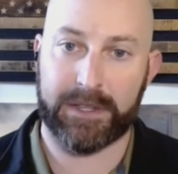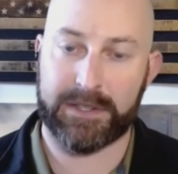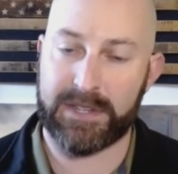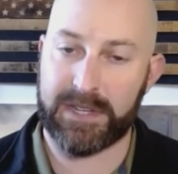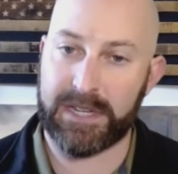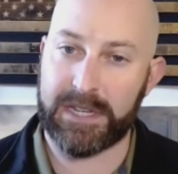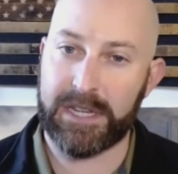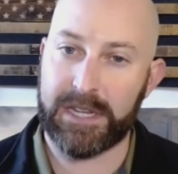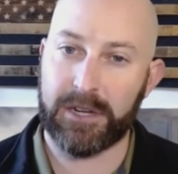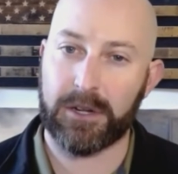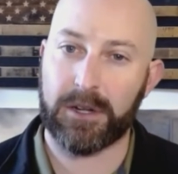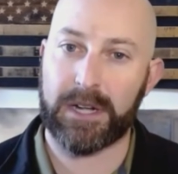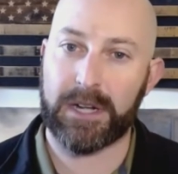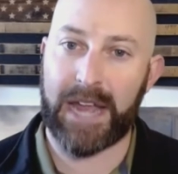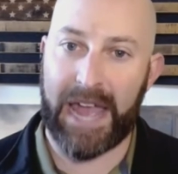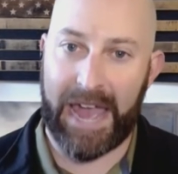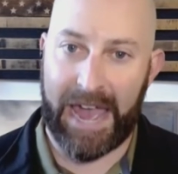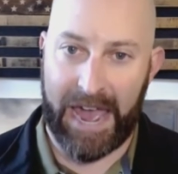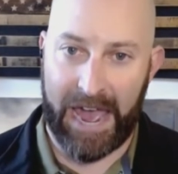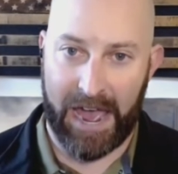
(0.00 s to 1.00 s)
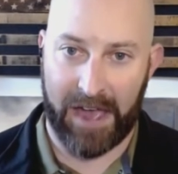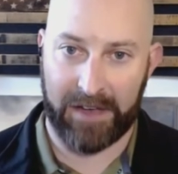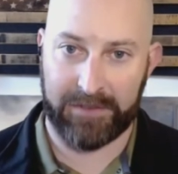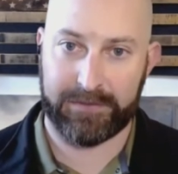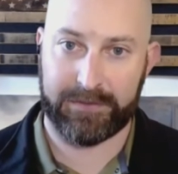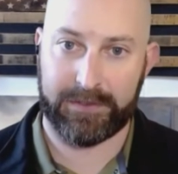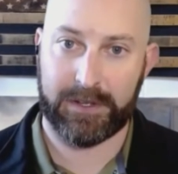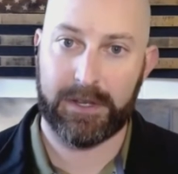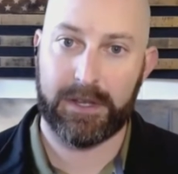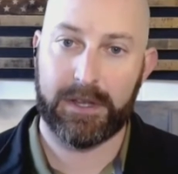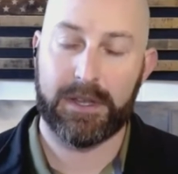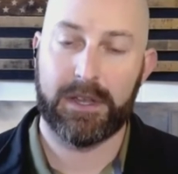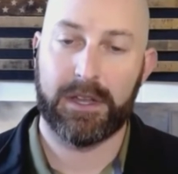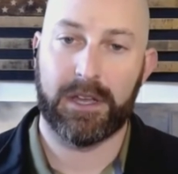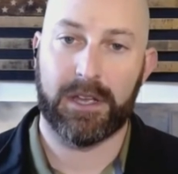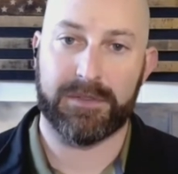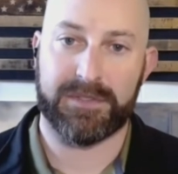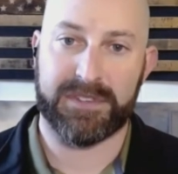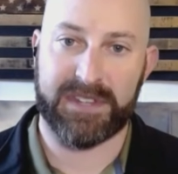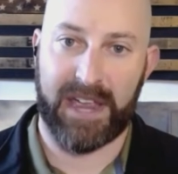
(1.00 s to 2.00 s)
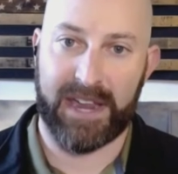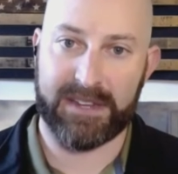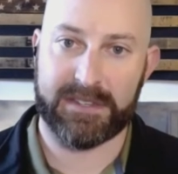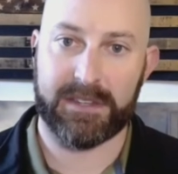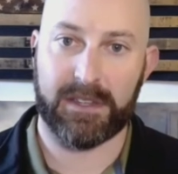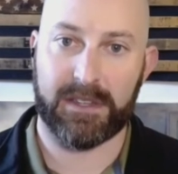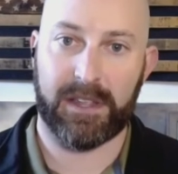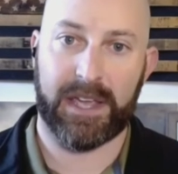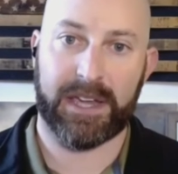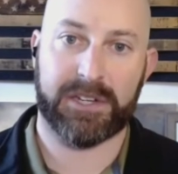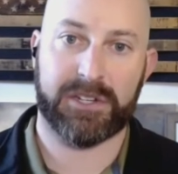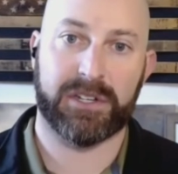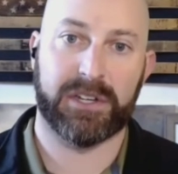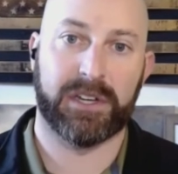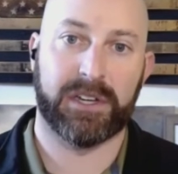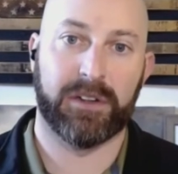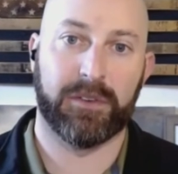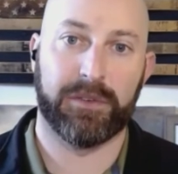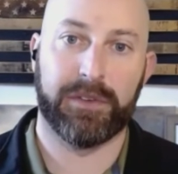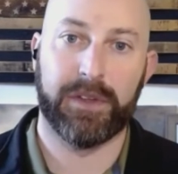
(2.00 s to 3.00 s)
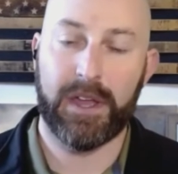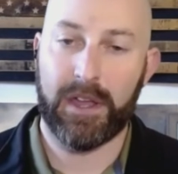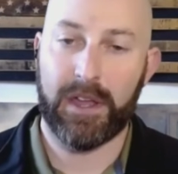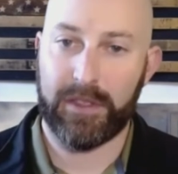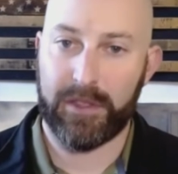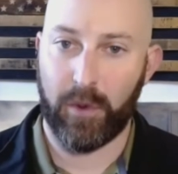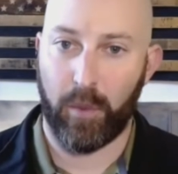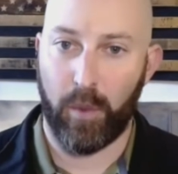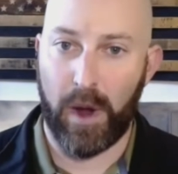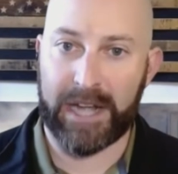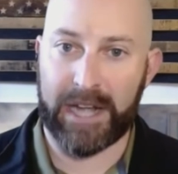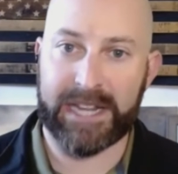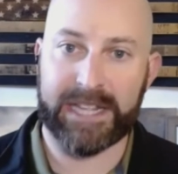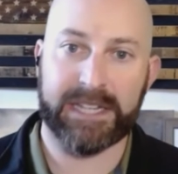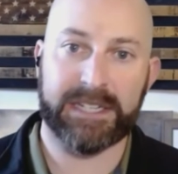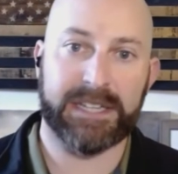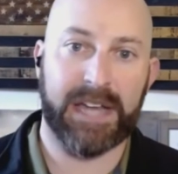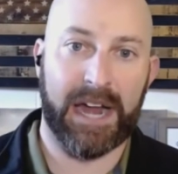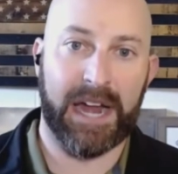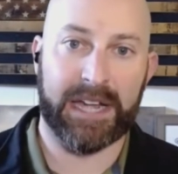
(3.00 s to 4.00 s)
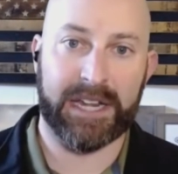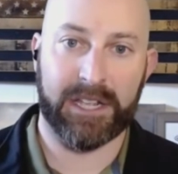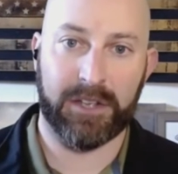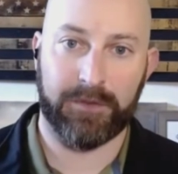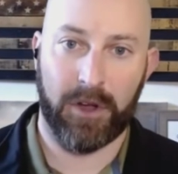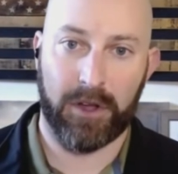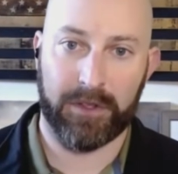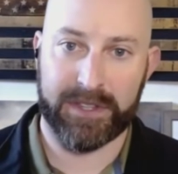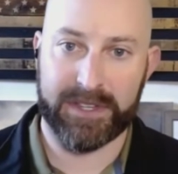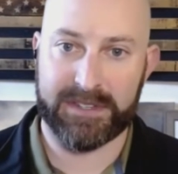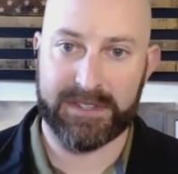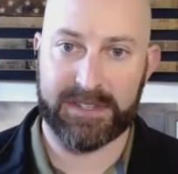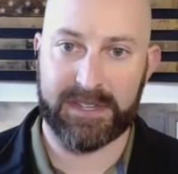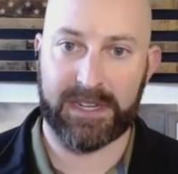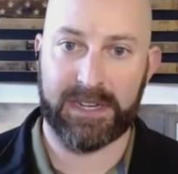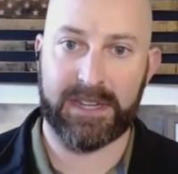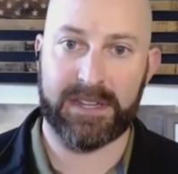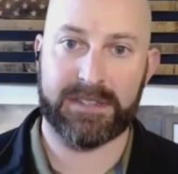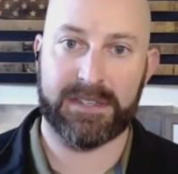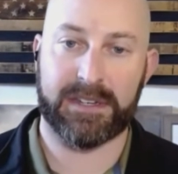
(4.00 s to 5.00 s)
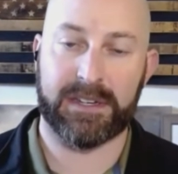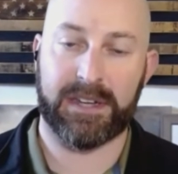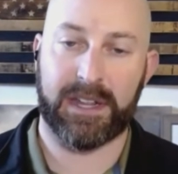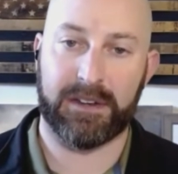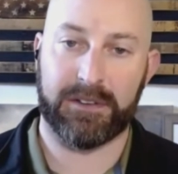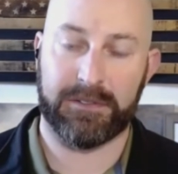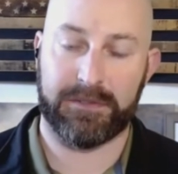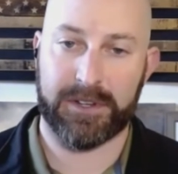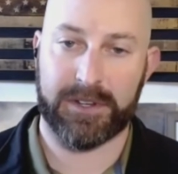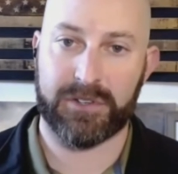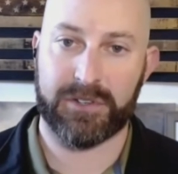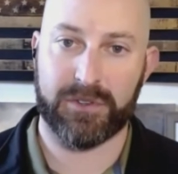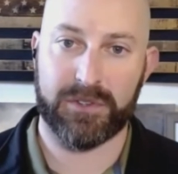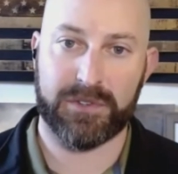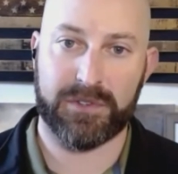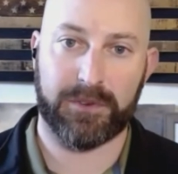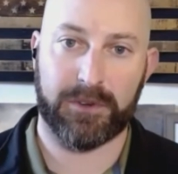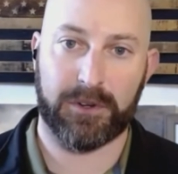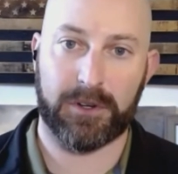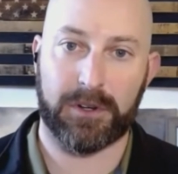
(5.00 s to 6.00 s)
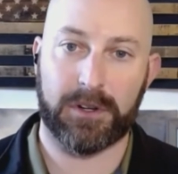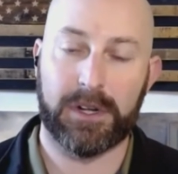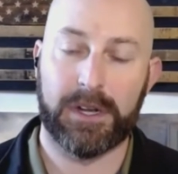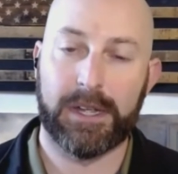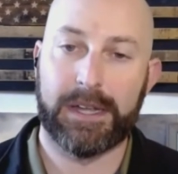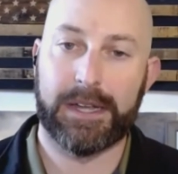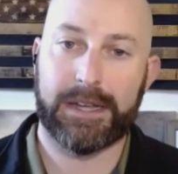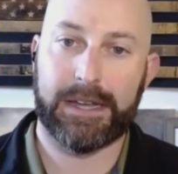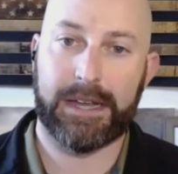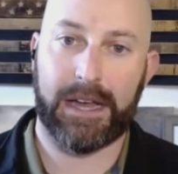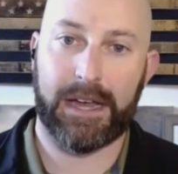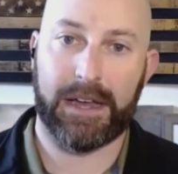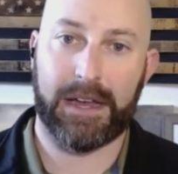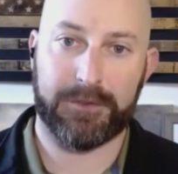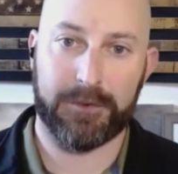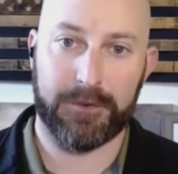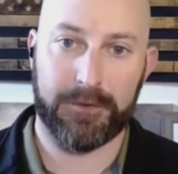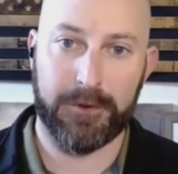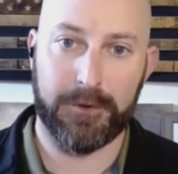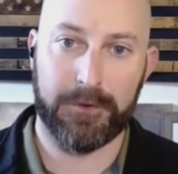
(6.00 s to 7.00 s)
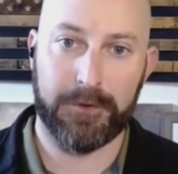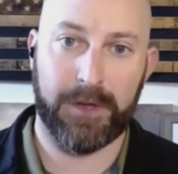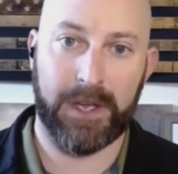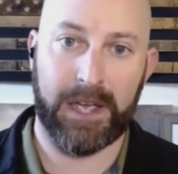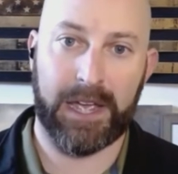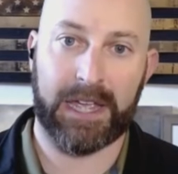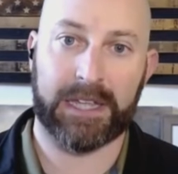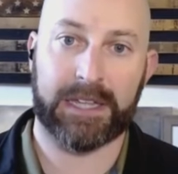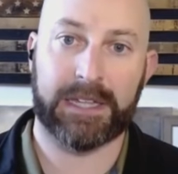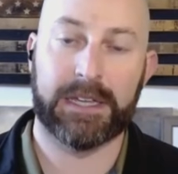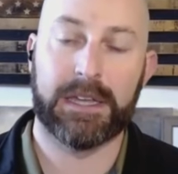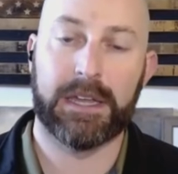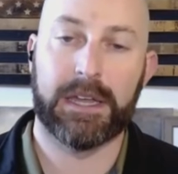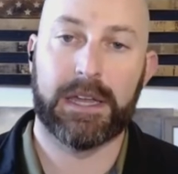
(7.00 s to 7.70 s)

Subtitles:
It's a year and a half of site selection, of the wining and dining of all these cities and officials for Fufeng,